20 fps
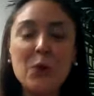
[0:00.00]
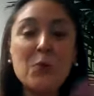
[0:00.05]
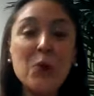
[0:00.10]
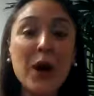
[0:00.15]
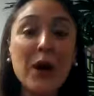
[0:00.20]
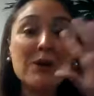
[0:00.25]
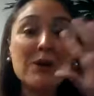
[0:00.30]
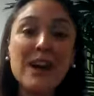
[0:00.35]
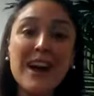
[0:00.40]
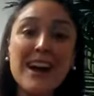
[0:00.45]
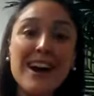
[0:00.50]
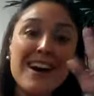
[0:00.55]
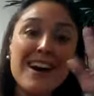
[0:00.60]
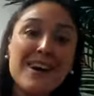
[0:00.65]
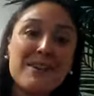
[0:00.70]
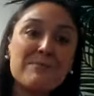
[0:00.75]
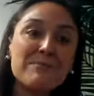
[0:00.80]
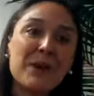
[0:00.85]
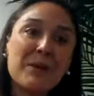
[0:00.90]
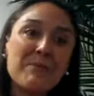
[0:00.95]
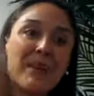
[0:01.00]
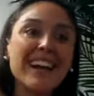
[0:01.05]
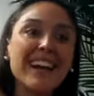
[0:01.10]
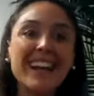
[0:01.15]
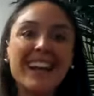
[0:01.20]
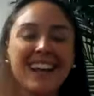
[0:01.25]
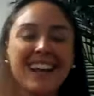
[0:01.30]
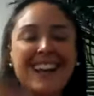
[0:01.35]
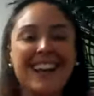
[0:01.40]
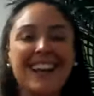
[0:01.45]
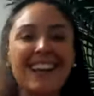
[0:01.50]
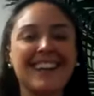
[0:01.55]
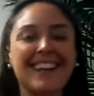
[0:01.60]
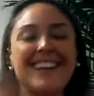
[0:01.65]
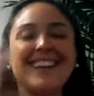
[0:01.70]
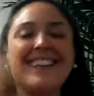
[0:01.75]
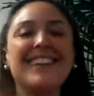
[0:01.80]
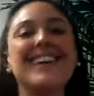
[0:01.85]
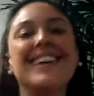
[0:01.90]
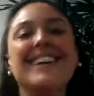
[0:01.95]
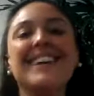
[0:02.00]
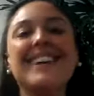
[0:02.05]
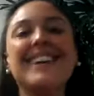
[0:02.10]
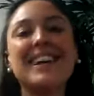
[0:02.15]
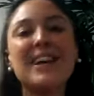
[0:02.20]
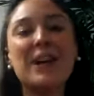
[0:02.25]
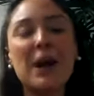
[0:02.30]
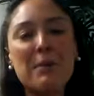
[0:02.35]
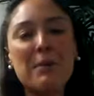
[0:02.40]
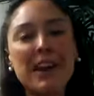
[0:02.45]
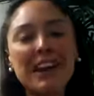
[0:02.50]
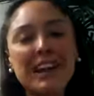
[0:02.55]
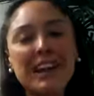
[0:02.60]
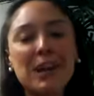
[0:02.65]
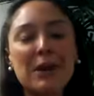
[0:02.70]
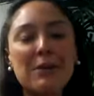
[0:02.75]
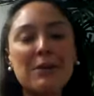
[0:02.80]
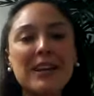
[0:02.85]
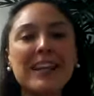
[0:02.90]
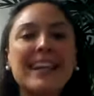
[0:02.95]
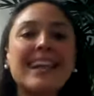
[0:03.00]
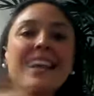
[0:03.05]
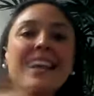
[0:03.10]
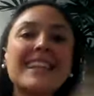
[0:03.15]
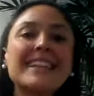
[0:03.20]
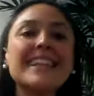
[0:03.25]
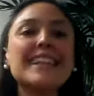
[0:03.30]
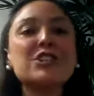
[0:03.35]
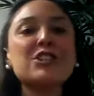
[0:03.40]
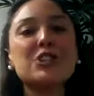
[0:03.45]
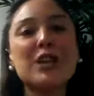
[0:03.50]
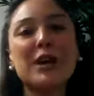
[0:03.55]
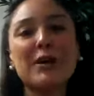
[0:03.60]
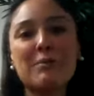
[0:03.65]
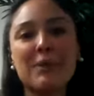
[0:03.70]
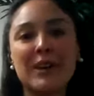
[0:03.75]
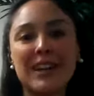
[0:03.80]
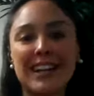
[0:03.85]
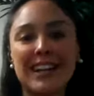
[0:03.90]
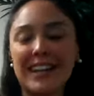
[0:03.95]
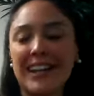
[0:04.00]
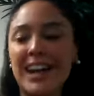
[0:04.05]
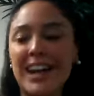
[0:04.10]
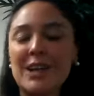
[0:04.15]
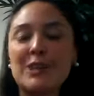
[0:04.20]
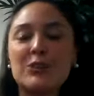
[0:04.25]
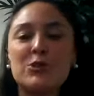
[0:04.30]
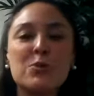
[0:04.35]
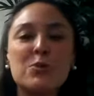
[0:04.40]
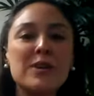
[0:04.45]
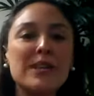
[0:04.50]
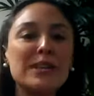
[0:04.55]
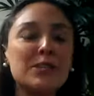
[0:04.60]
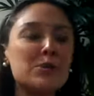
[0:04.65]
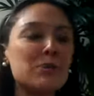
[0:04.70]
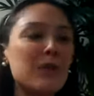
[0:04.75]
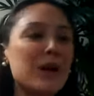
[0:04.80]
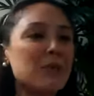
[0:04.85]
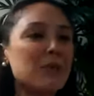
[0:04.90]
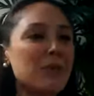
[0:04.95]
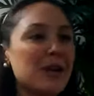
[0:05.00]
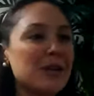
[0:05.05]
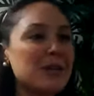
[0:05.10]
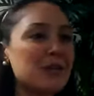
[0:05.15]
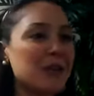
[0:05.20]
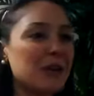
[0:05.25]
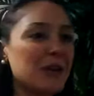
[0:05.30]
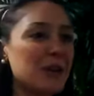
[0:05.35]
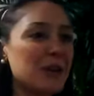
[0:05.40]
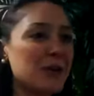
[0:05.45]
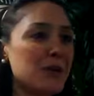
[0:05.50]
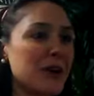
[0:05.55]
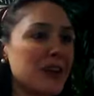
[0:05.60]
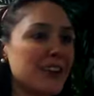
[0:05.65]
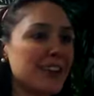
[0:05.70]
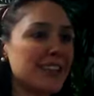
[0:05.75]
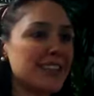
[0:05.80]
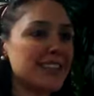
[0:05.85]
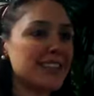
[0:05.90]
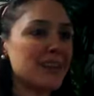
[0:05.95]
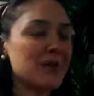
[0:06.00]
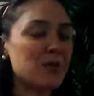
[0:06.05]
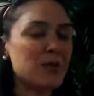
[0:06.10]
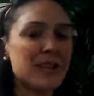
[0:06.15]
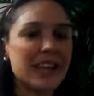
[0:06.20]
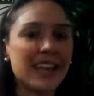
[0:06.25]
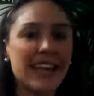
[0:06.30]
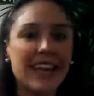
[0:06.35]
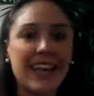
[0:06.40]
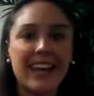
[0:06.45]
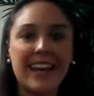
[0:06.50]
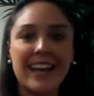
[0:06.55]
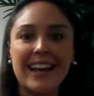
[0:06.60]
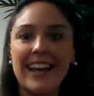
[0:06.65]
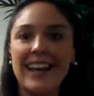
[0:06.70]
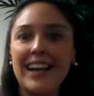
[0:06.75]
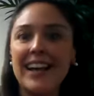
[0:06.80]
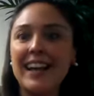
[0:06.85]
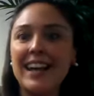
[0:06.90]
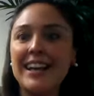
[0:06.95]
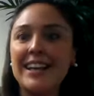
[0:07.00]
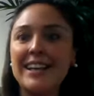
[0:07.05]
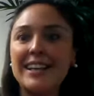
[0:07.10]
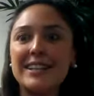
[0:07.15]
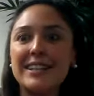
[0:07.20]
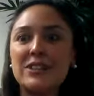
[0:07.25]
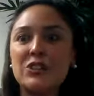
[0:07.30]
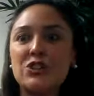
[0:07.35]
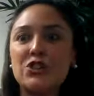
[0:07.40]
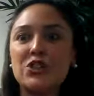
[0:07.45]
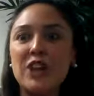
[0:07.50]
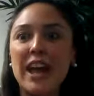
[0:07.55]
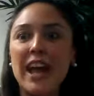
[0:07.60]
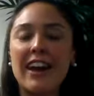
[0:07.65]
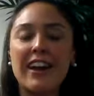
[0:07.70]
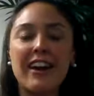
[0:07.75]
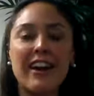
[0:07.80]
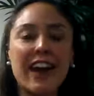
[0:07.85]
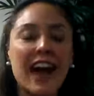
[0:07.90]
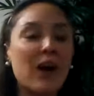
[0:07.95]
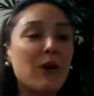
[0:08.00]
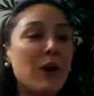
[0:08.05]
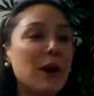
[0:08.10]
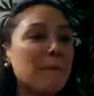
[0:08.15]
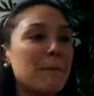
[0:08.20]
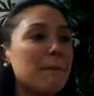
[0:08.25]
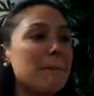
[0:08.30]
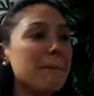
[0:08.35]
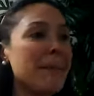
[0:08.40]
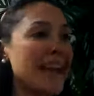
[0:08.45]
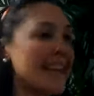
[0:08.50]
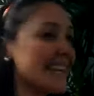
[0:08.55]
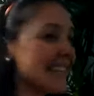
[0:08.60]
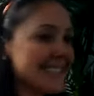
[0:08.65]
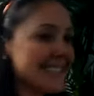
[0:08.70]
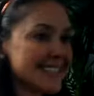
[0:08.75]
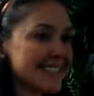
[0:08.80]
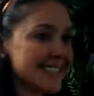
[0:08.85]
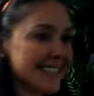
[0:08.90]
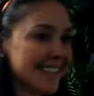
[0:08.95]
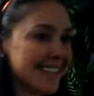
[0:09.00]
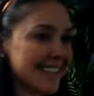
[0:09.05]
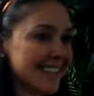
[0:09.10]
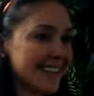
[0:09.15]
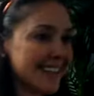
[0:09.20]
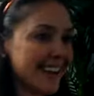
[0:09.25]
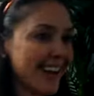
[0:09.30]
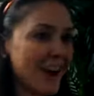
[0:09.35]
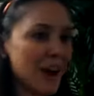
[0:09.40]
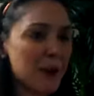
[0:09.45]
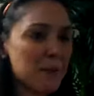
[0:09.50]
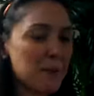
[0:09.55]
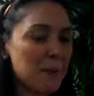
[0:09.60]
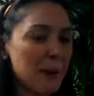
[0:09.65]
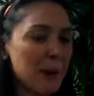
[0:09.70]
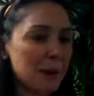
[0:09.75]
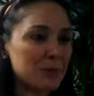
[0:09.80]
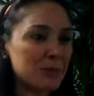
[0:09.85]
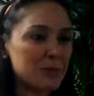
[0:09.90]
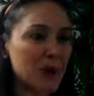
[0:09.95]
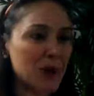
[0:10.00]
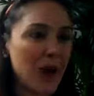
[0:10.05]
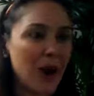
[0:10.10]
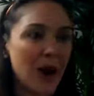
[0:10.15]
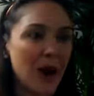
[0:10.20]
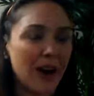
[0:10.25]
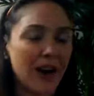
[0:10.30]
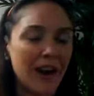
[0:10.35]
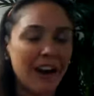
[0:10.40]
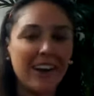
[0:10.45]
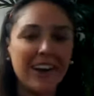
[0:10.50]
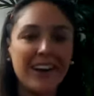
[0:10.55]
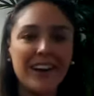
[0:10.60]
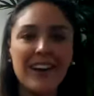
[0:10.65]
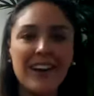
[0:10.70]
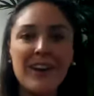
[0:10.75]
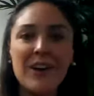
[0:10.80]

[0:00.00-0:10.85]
Welcome. Come on in. Come on in, click that share button so we can spread breastfeeding awareness and we can share how amazing our pumps are